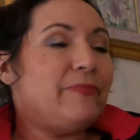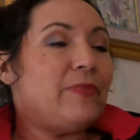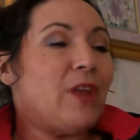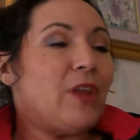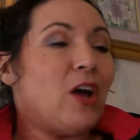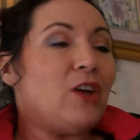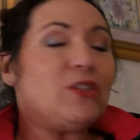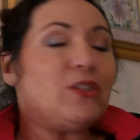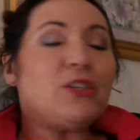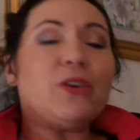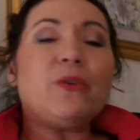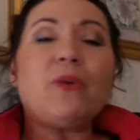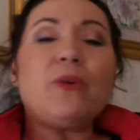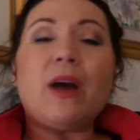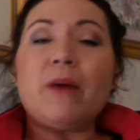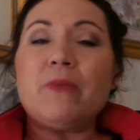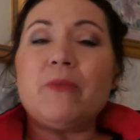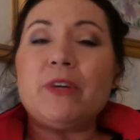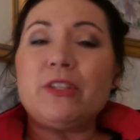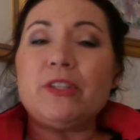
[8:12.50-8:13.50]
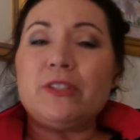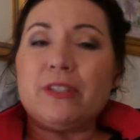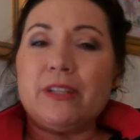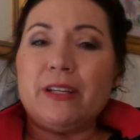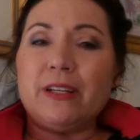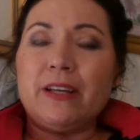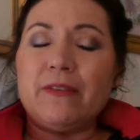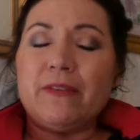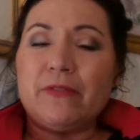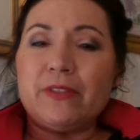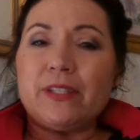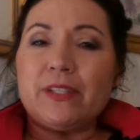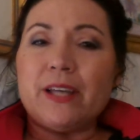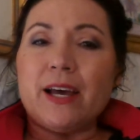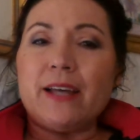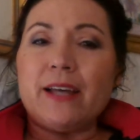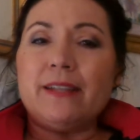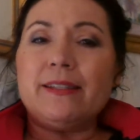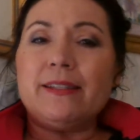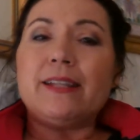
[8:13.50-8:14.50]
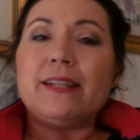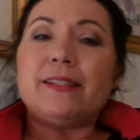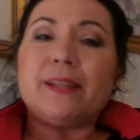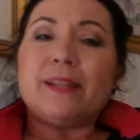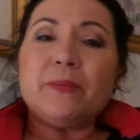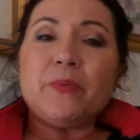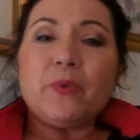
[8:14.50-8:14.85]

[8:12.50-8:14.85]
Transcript: Also, I want to emphasize that at some